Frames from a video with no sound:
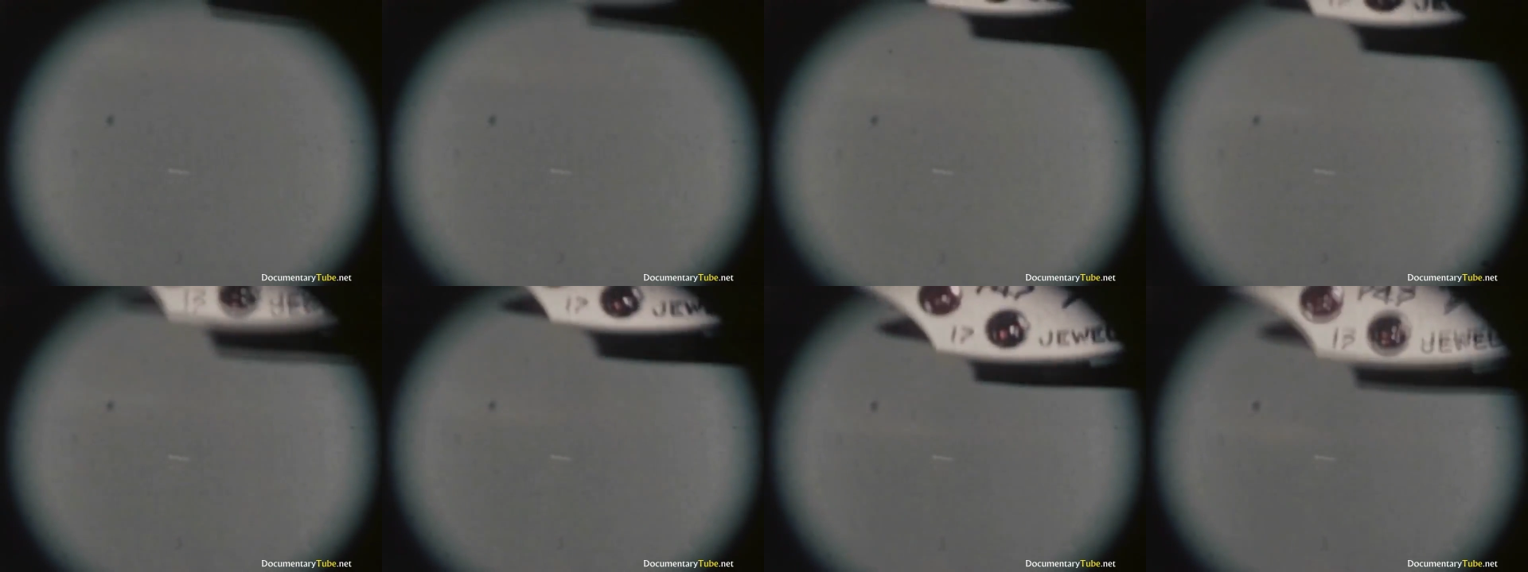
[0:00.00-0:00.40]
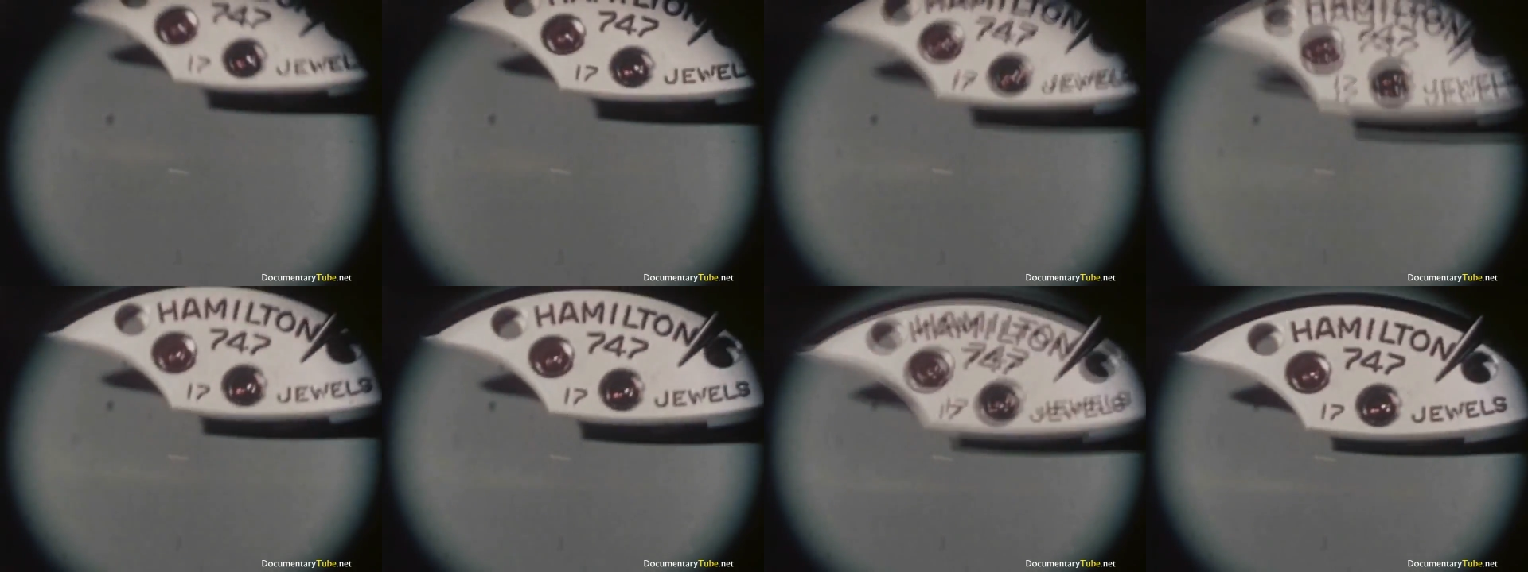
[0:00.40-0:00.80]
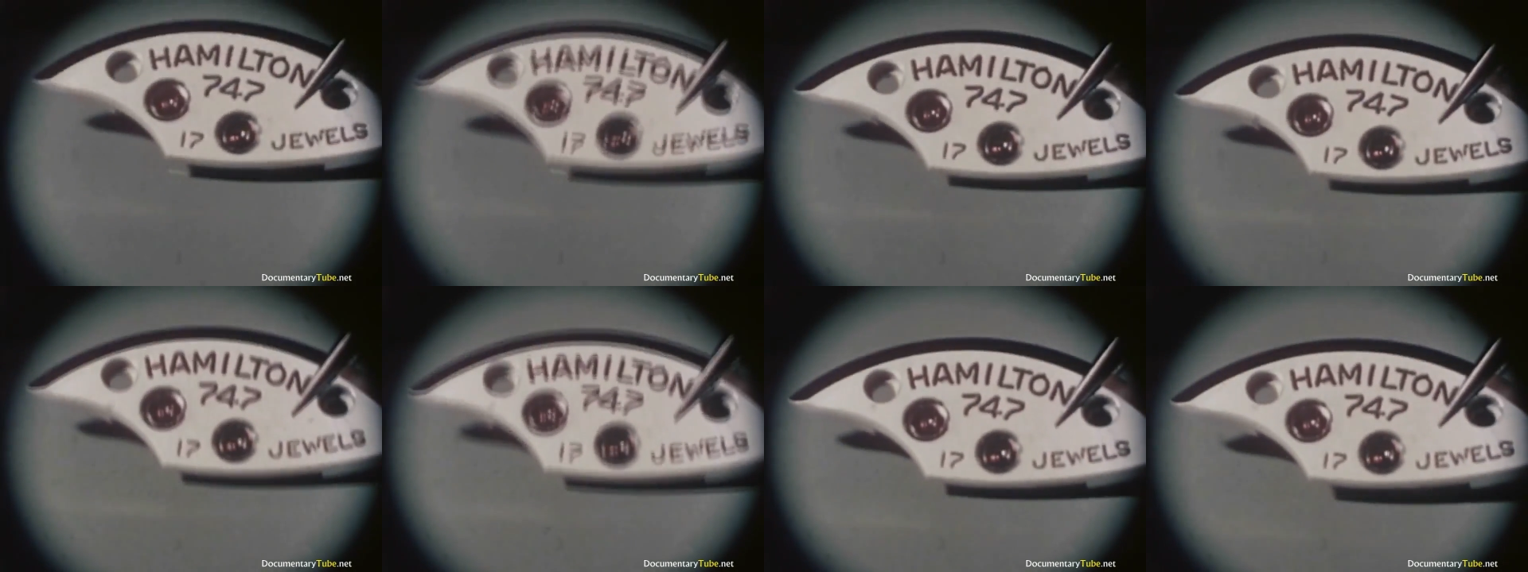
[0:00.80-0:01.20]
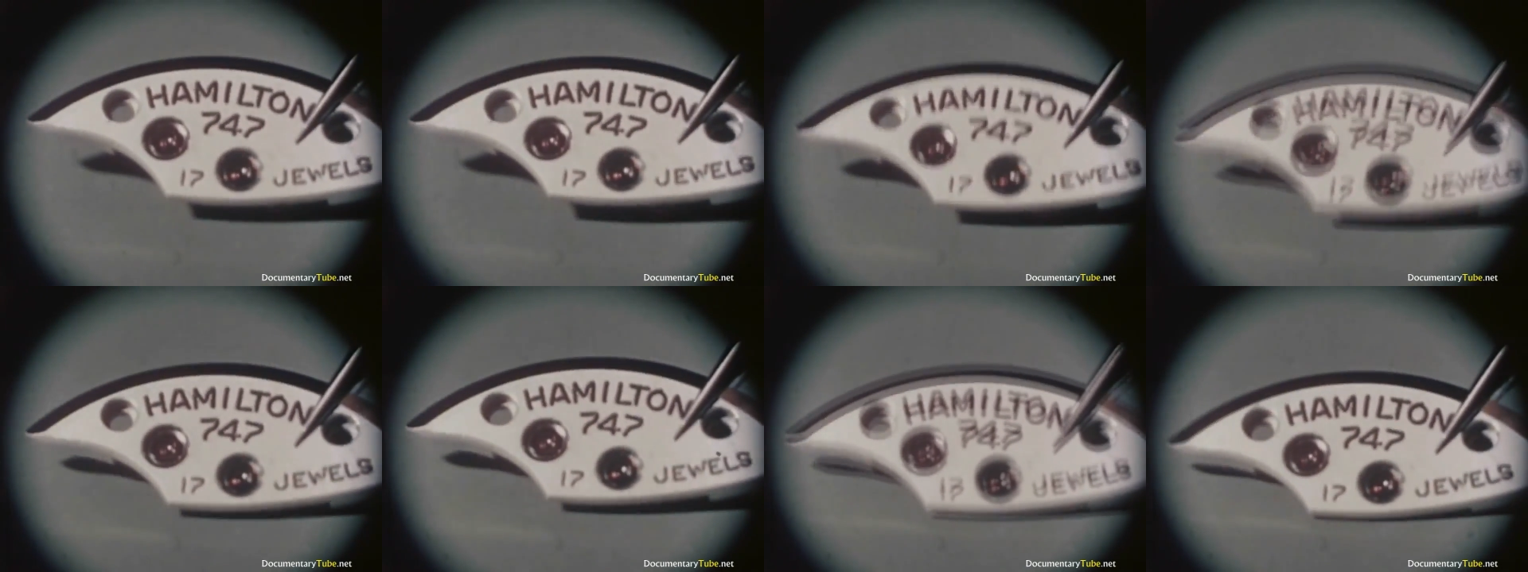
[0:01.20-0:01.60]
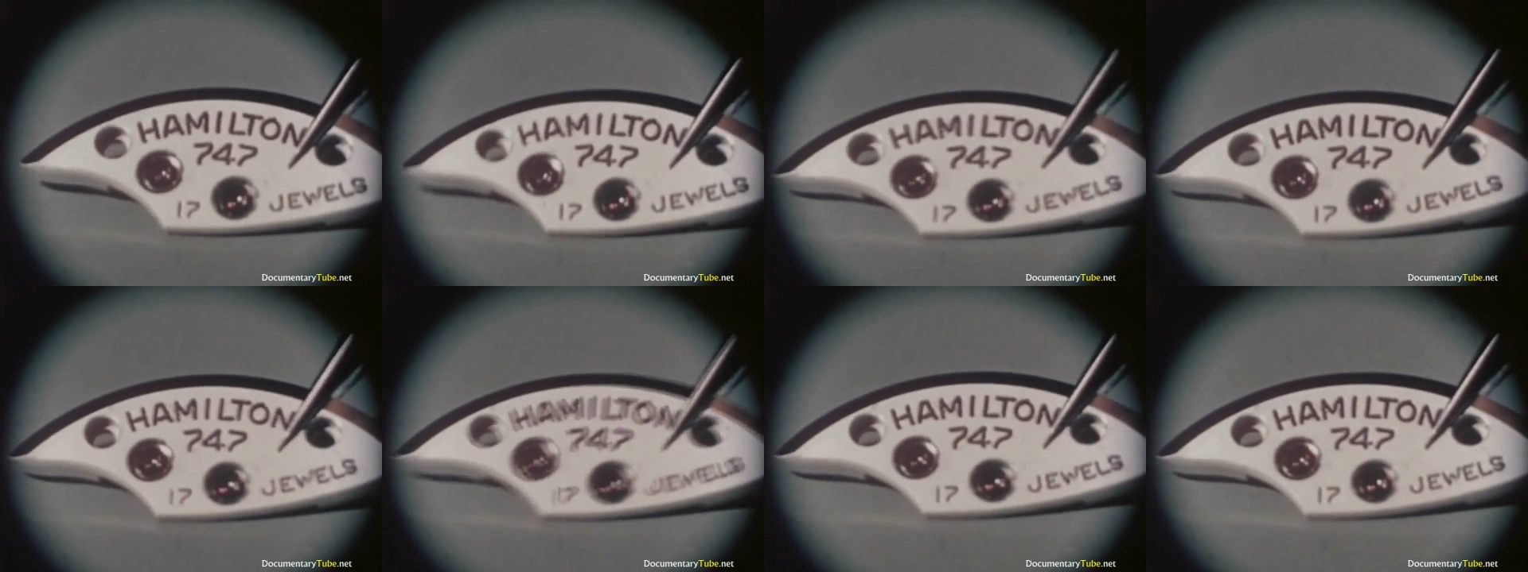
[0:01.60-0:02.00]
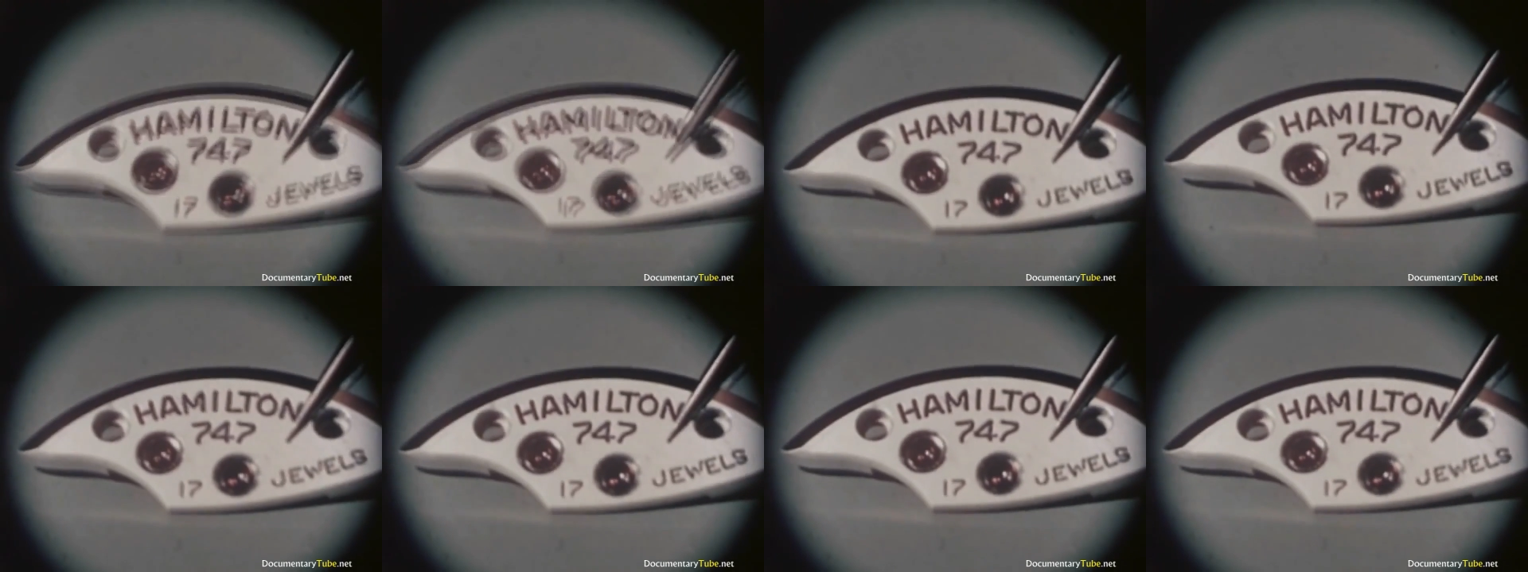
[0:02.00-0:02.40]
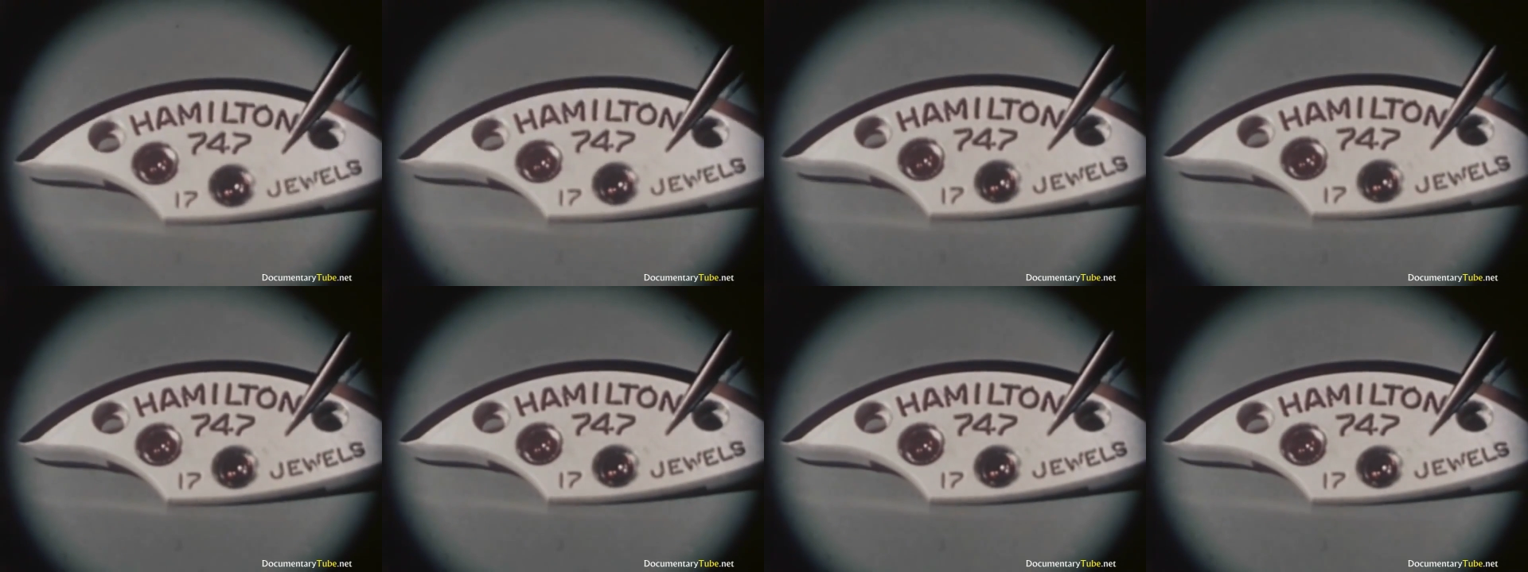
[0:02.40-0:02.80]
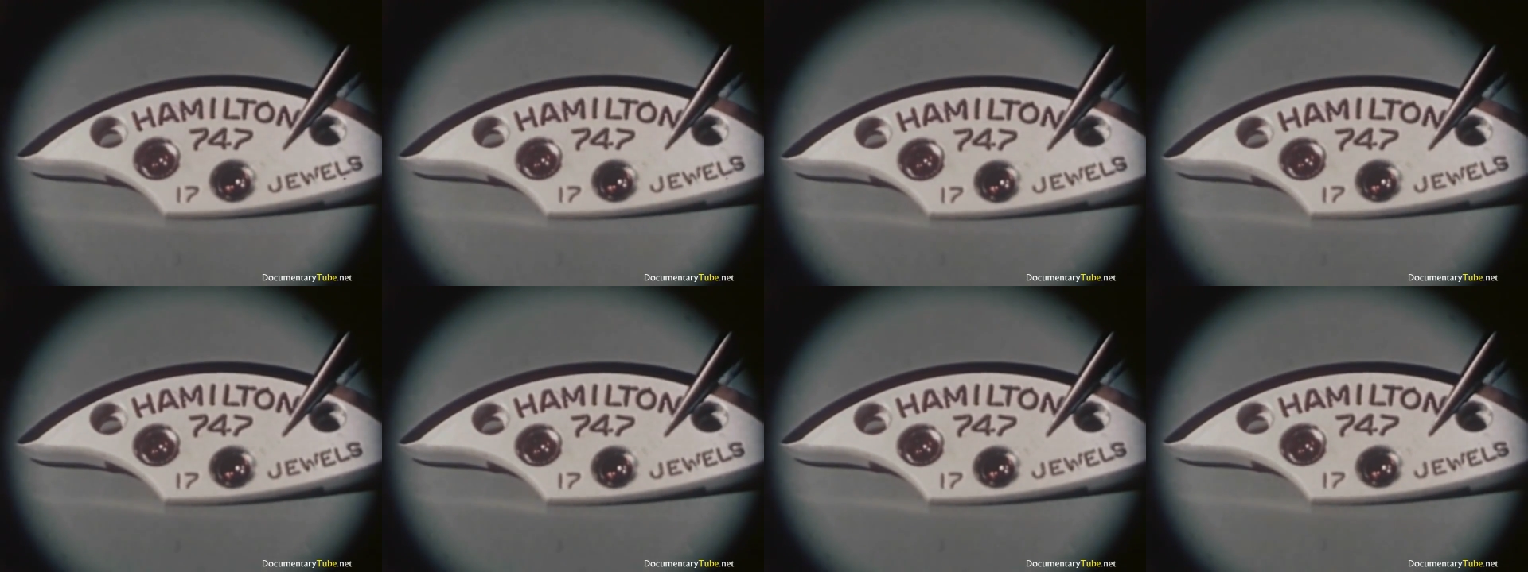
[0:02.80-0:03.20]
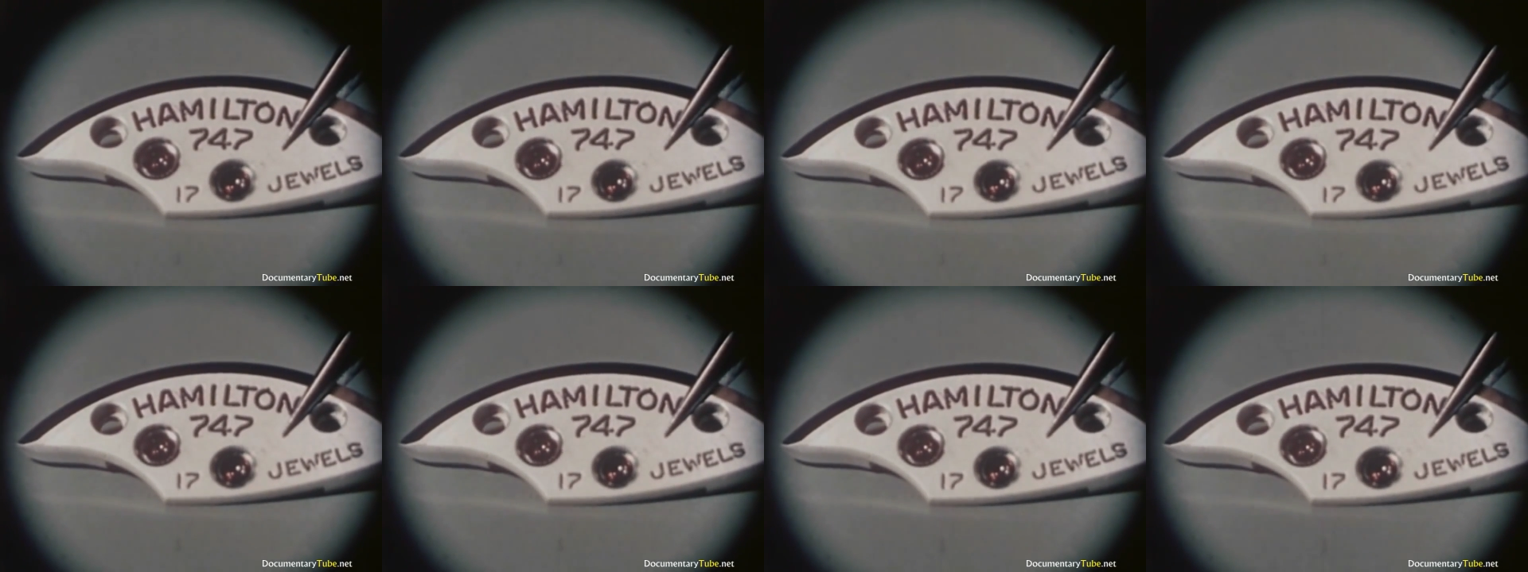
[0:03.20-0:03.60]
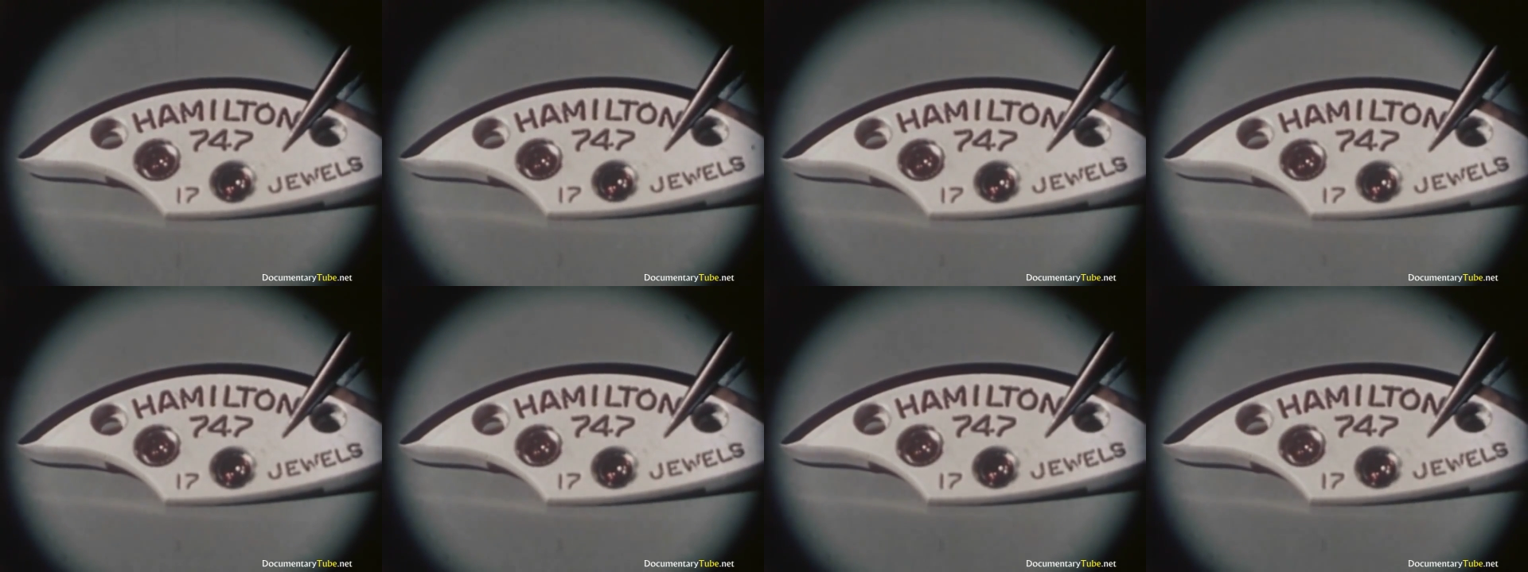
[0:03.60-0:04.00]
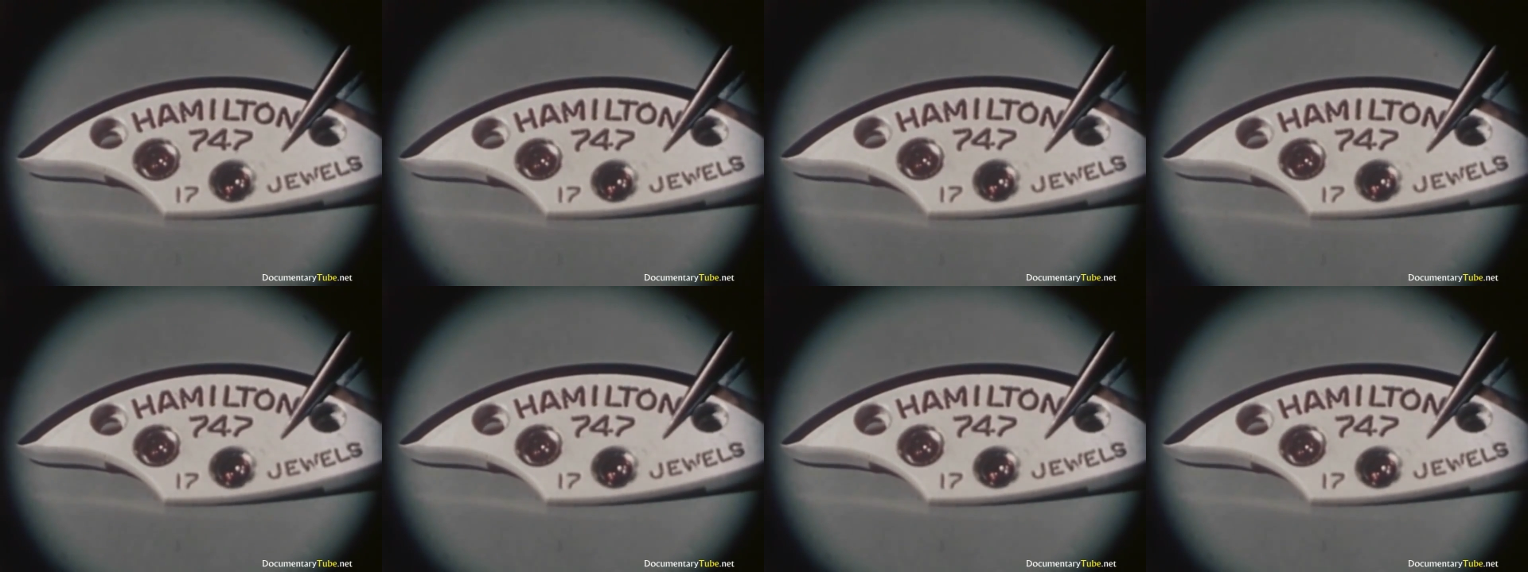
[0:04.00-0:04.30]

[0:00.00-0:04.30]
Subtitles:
(no speaker visible)